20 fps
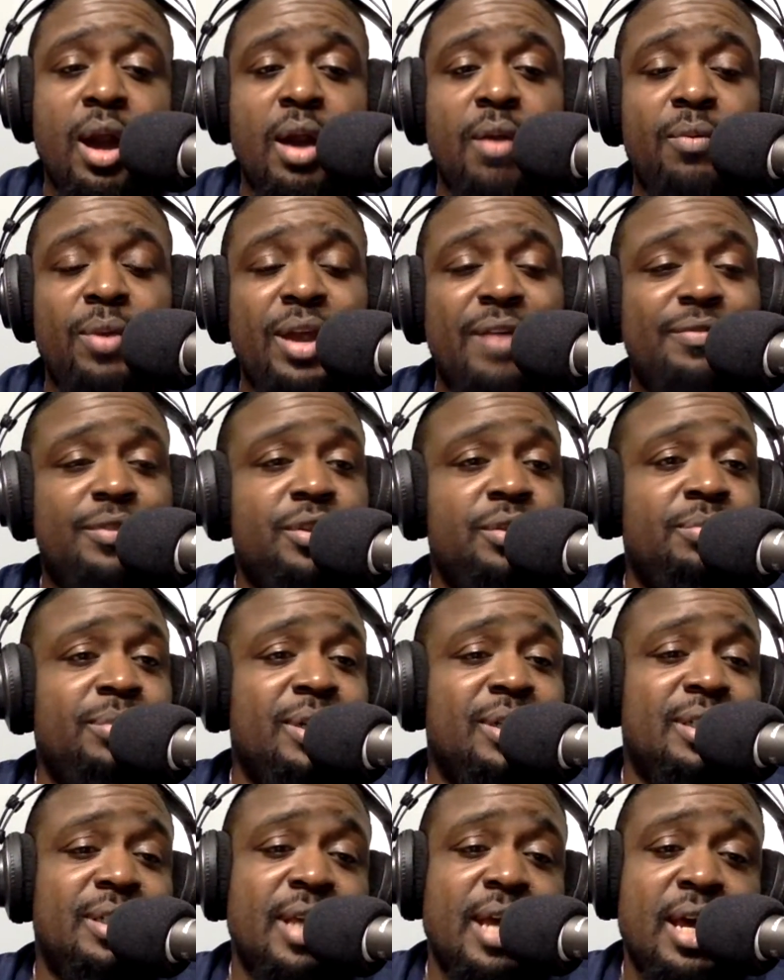We have too
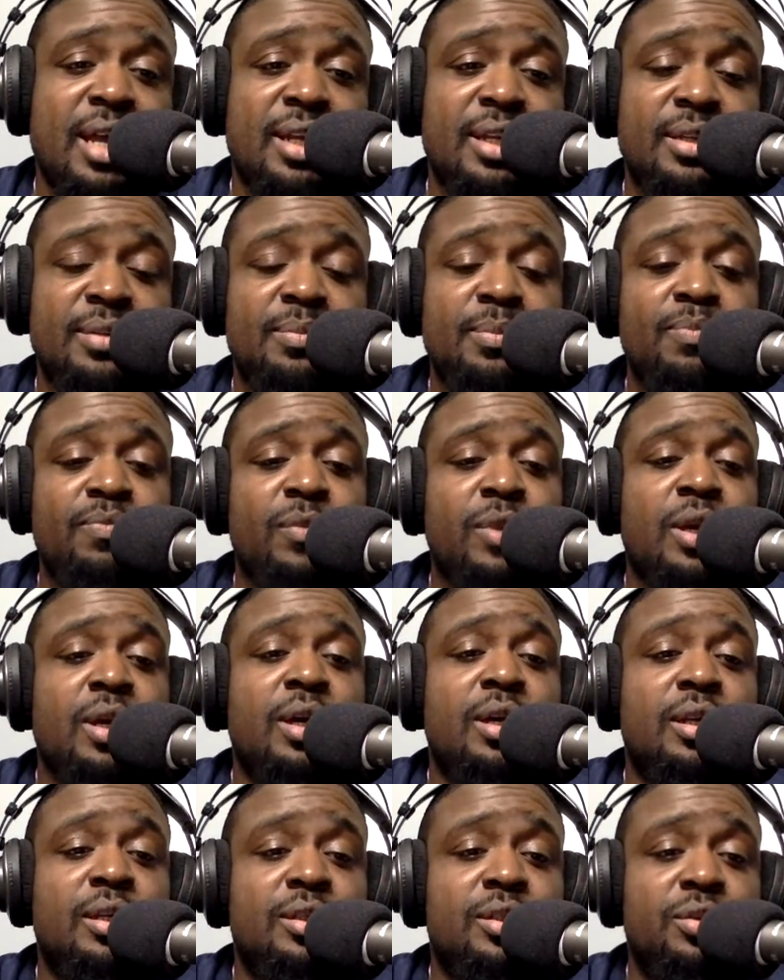much talent,
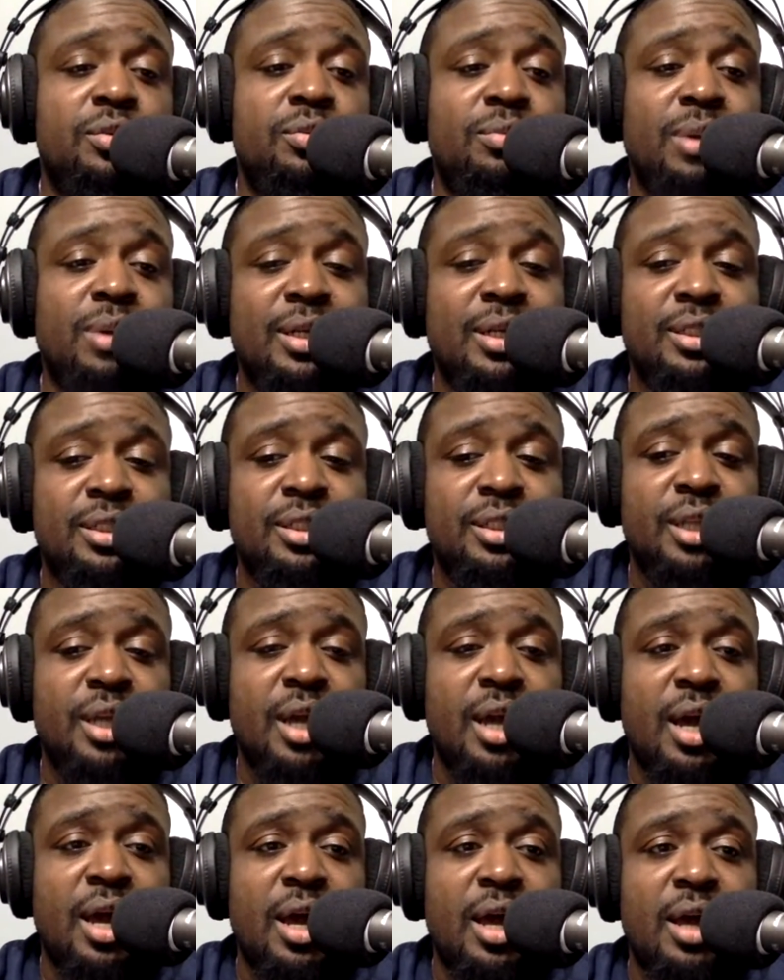too much
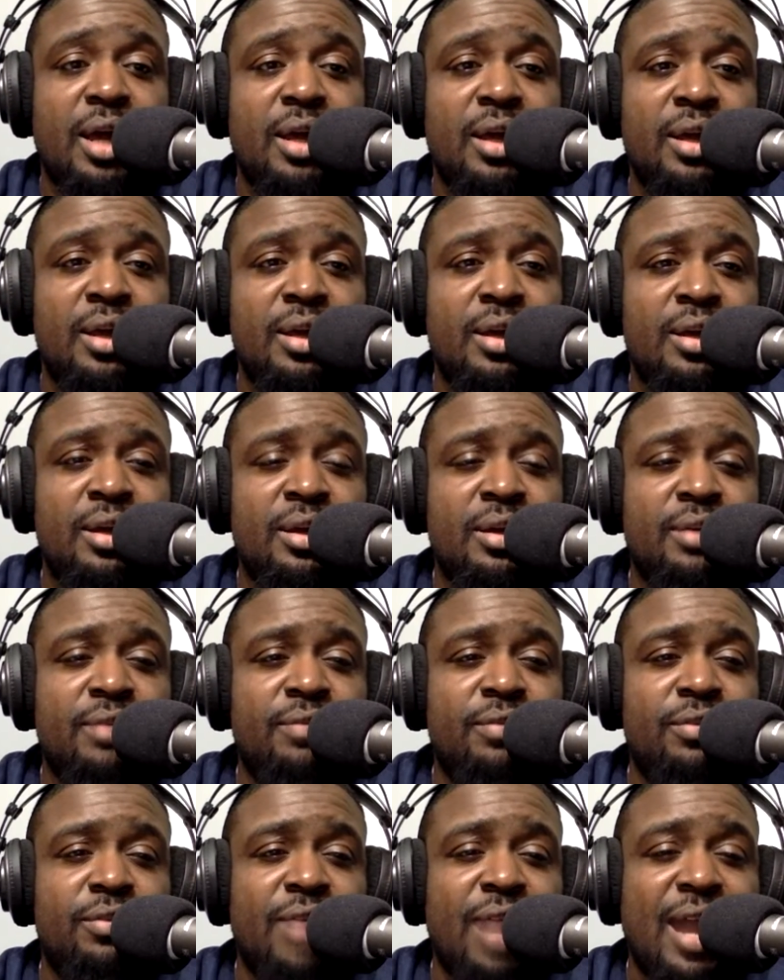
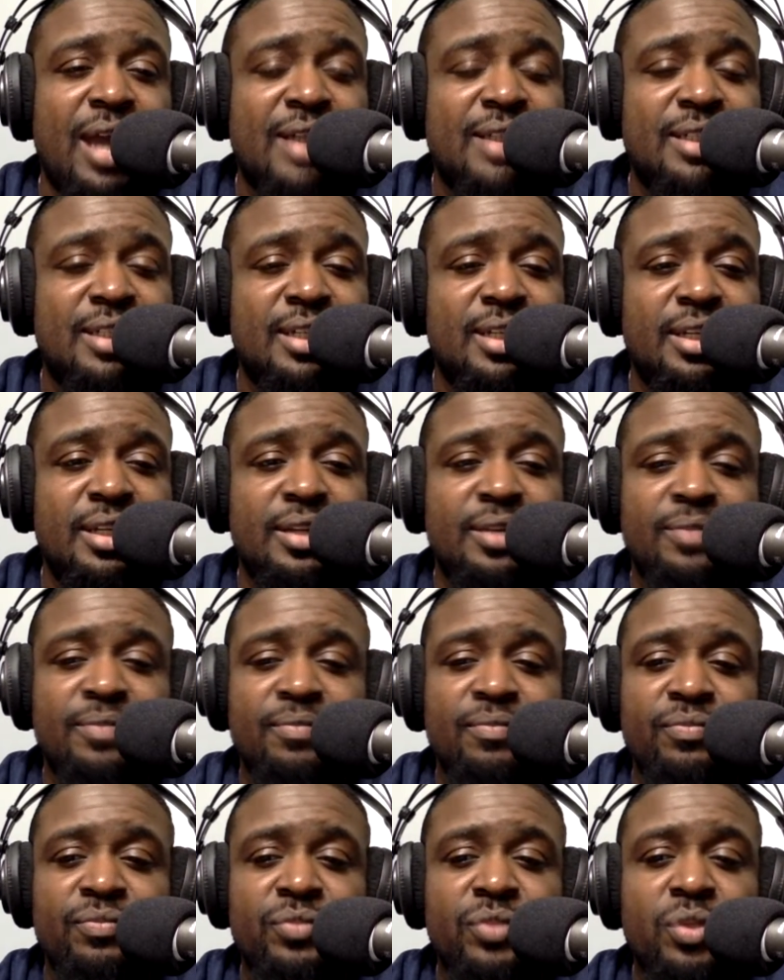veracity
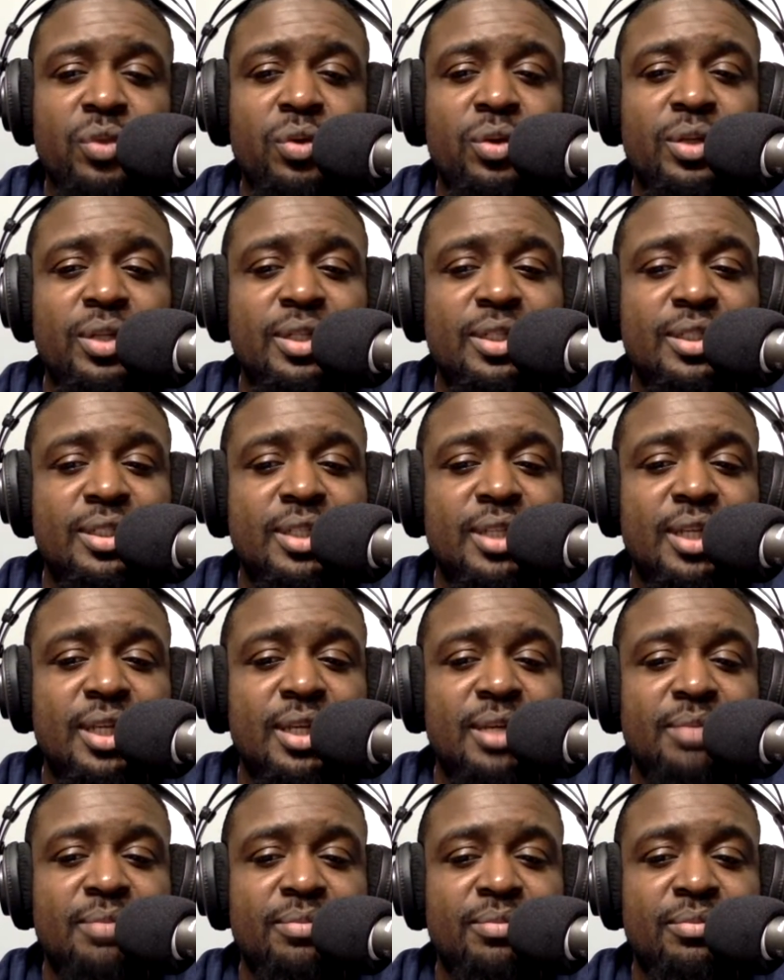on this
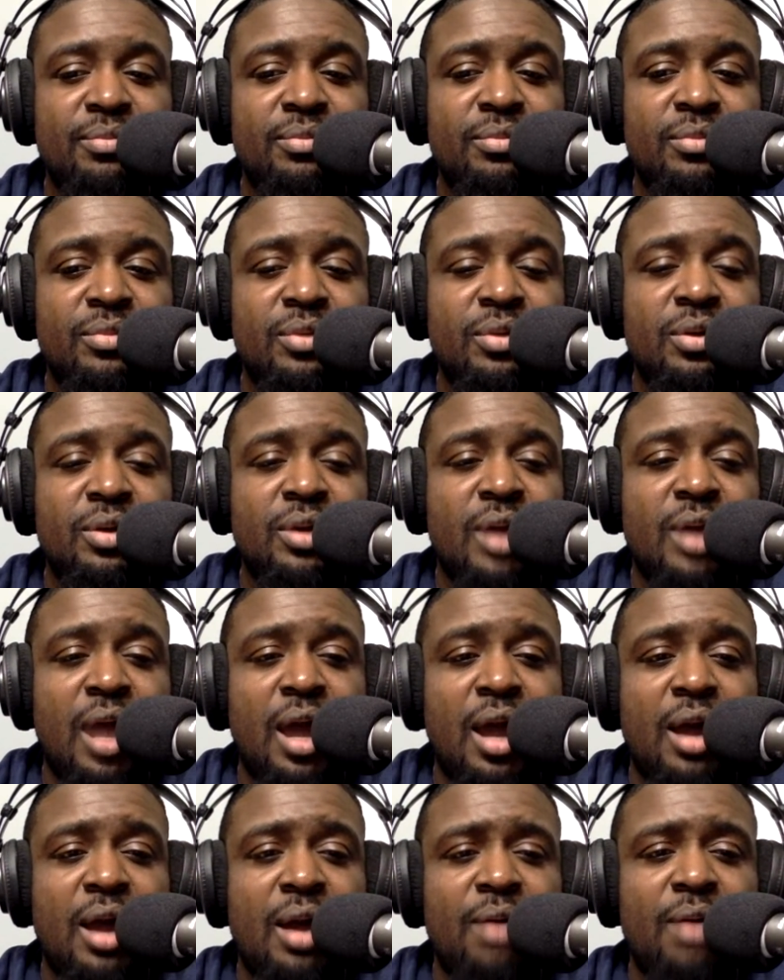team
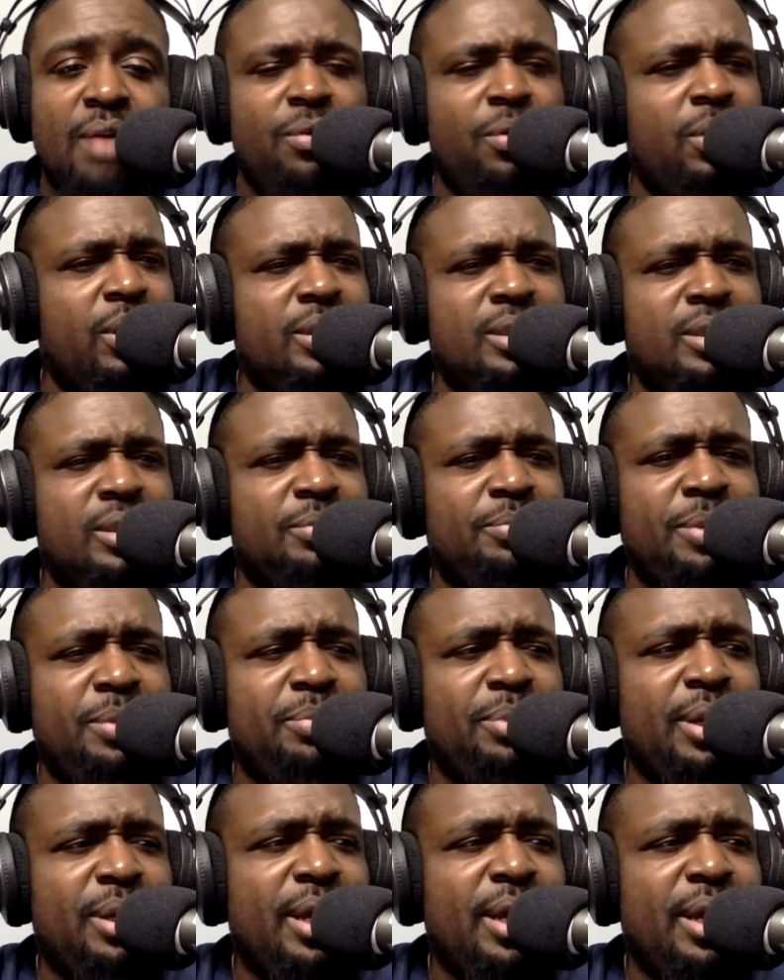for us to be
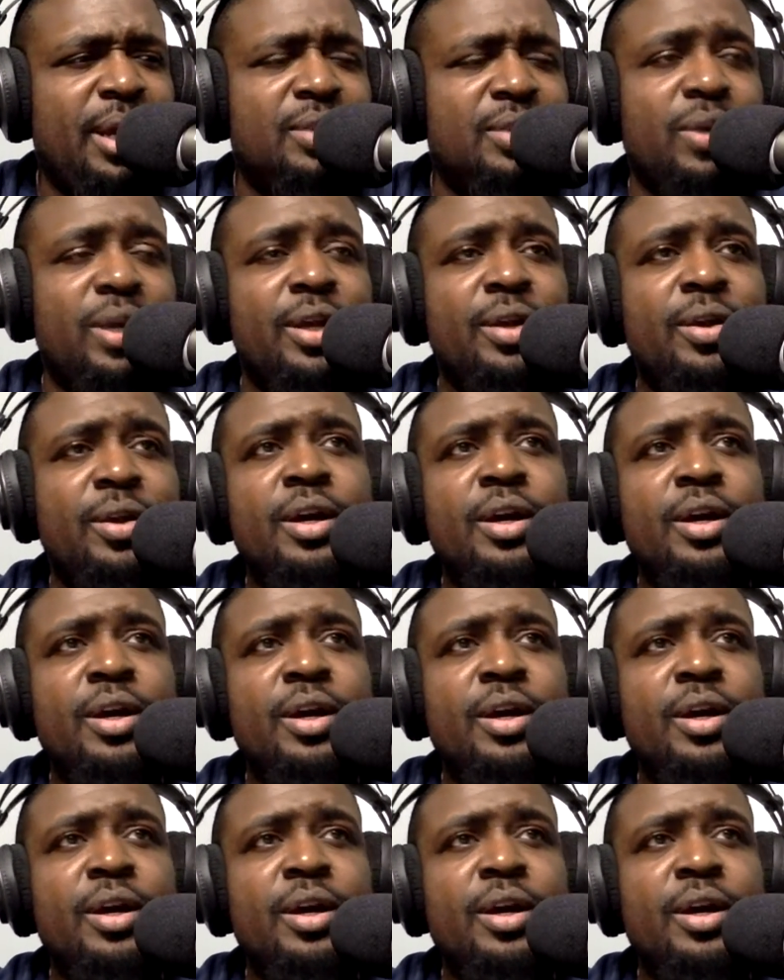playing this way.